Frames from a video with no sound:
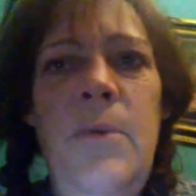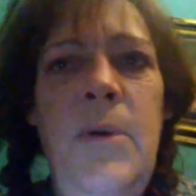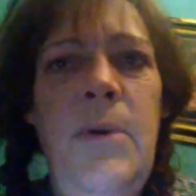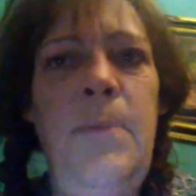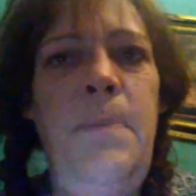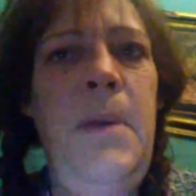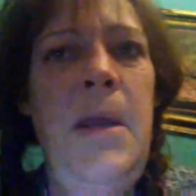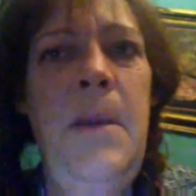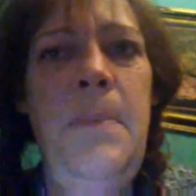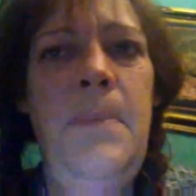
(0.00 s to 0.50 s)

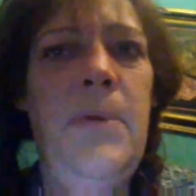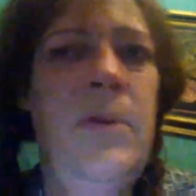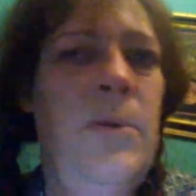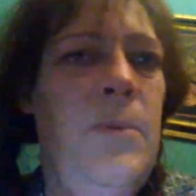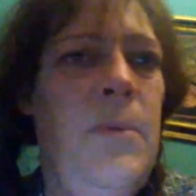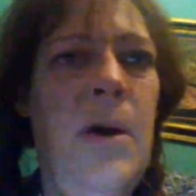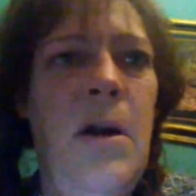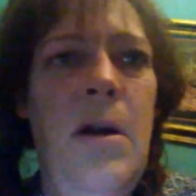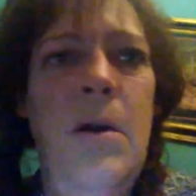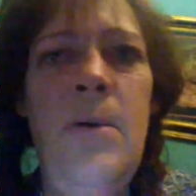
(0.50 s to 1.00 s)
with people that
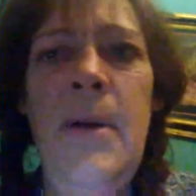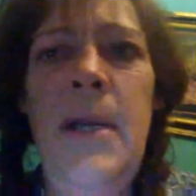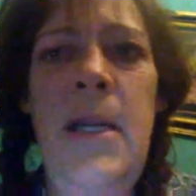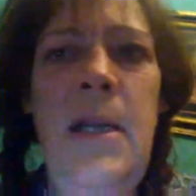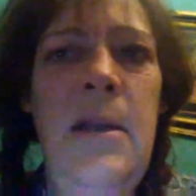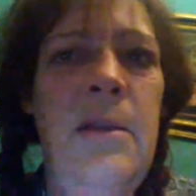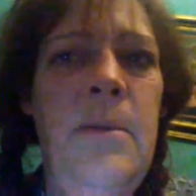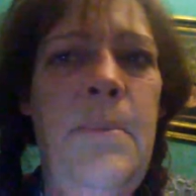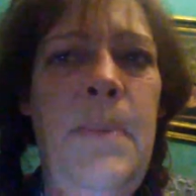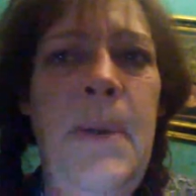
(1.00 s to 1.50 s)
were
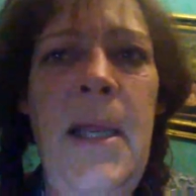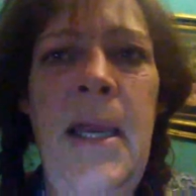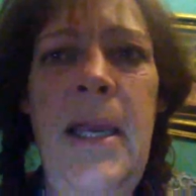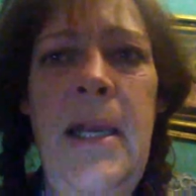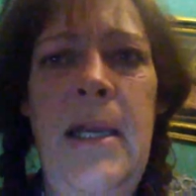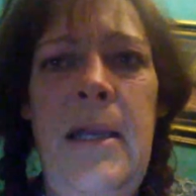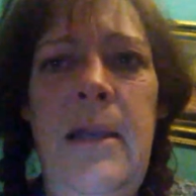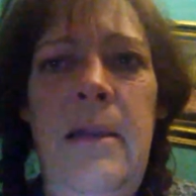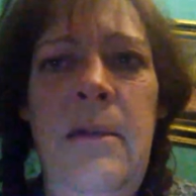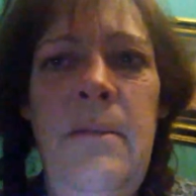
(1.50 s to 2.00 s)
already on the
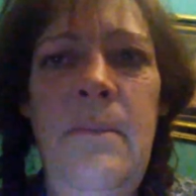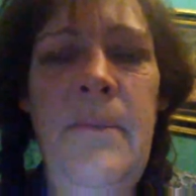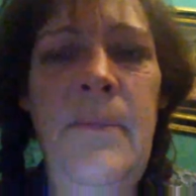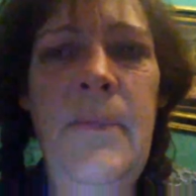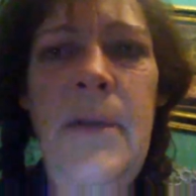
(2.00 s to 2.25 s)
planet